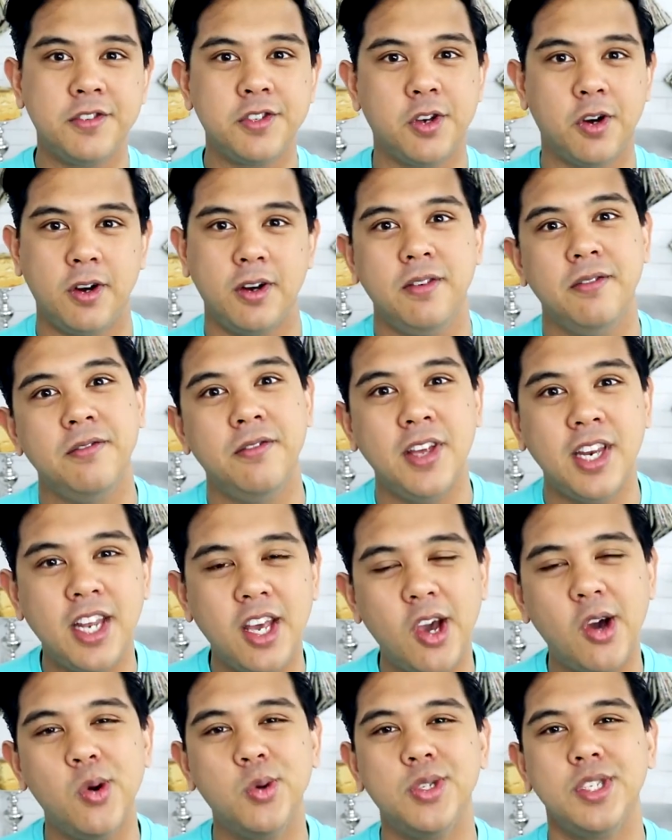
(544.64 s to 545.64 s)
certain
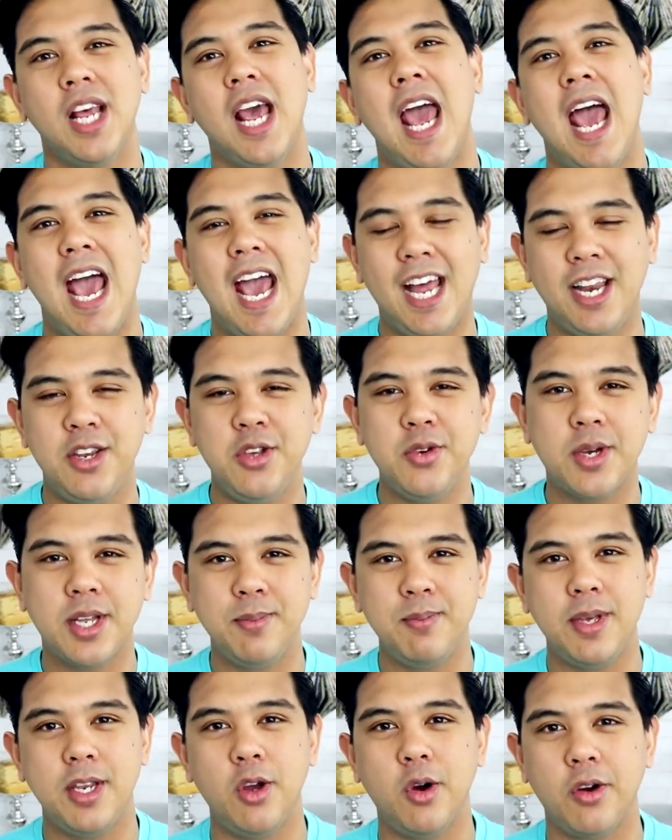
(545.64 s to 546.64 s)
videos, and you can
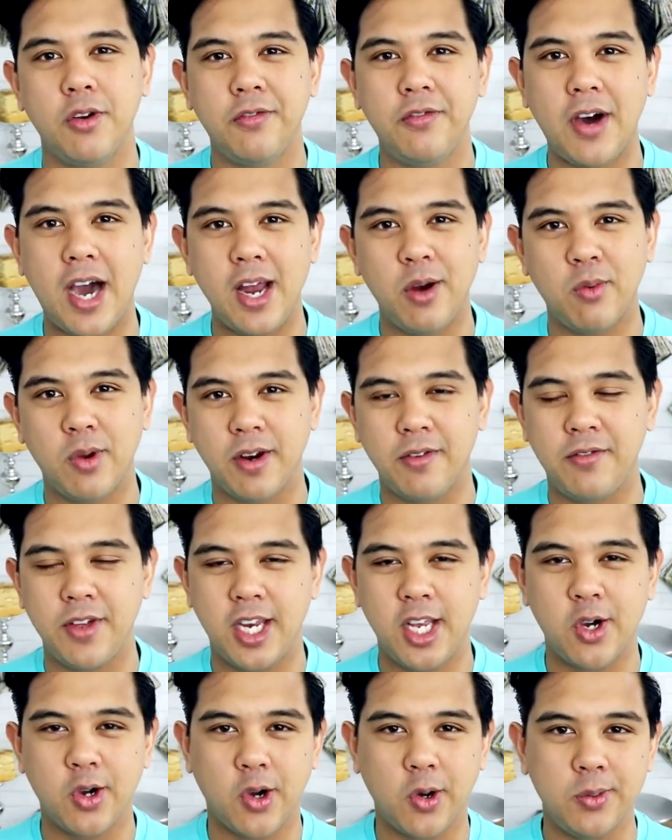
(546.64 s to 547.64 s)
be notified when a
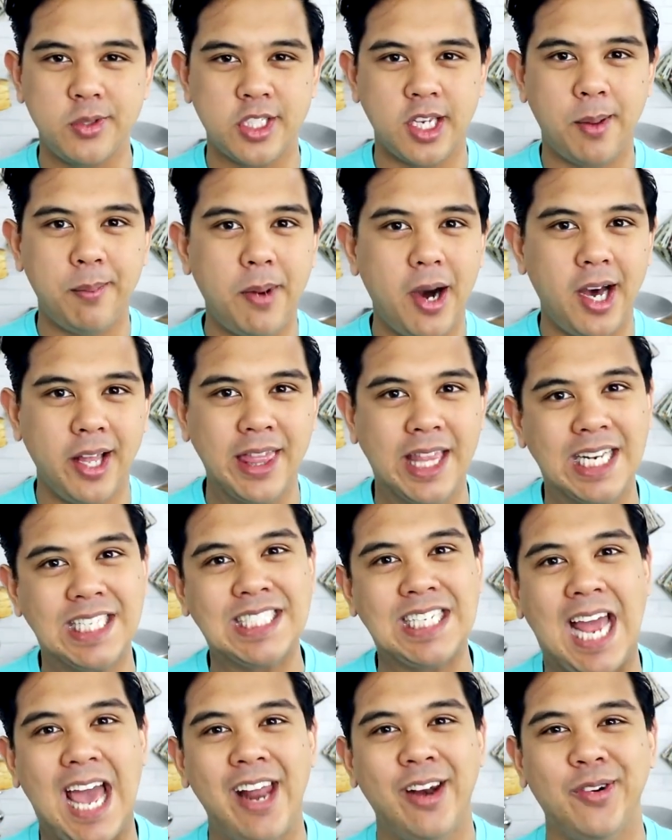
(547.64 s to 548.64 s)
video goes up on the
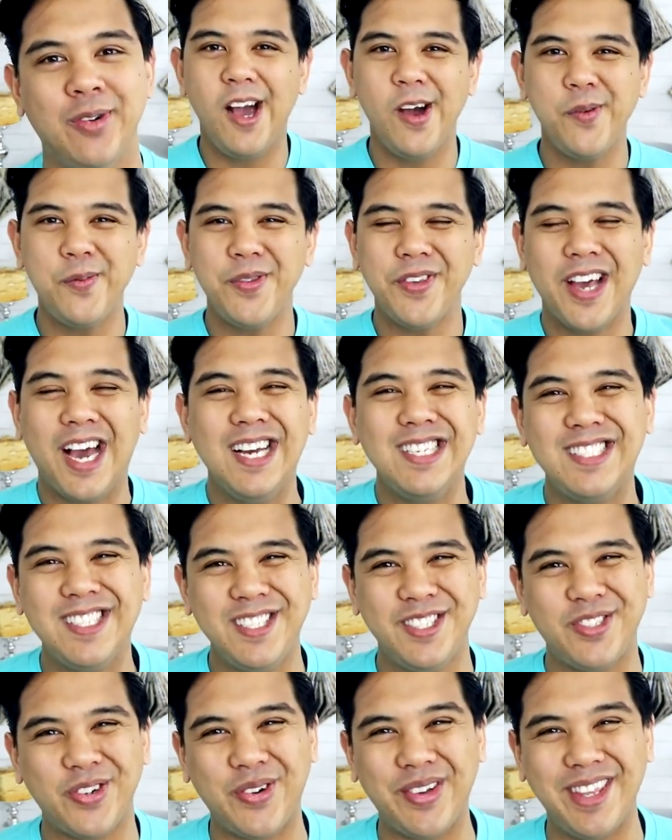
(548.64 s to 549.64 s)
channel. I hope you guys
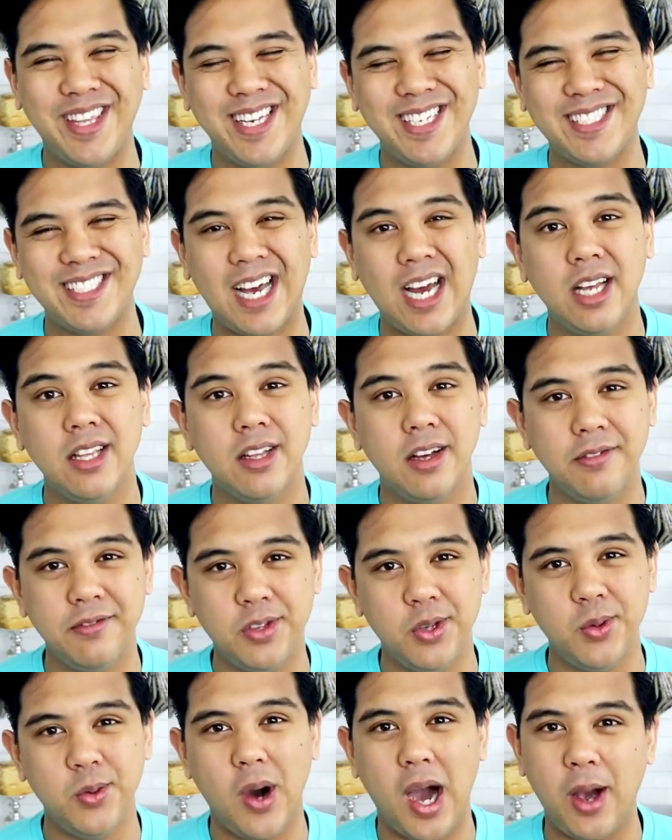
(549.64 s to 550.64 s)
enjoyed this. I love
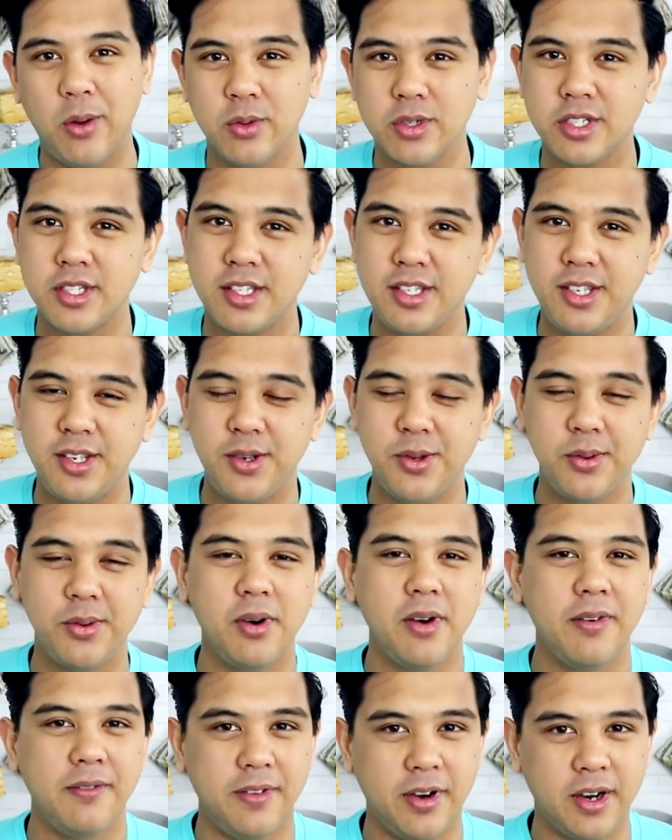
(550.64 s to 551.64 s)
you. I will see you
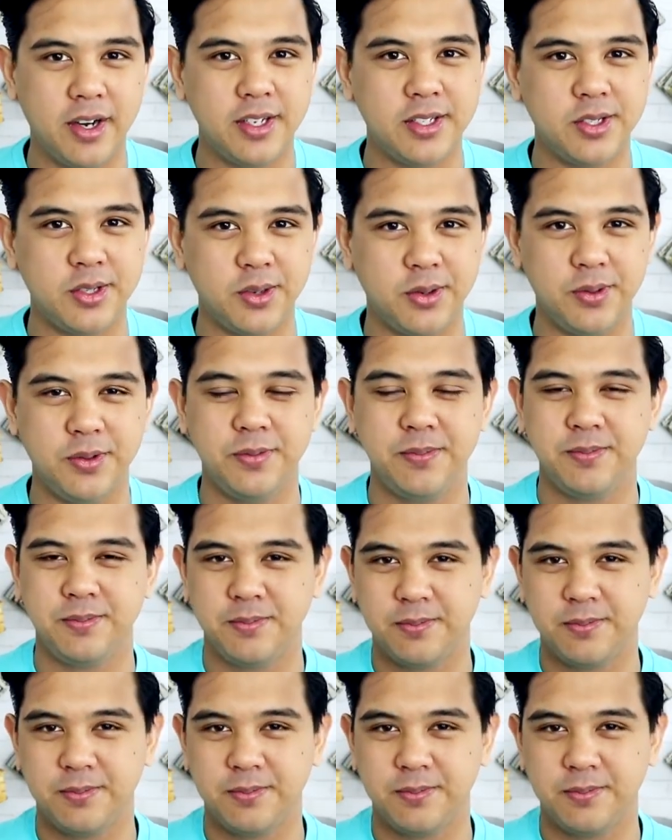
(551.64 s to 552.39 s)
very soon.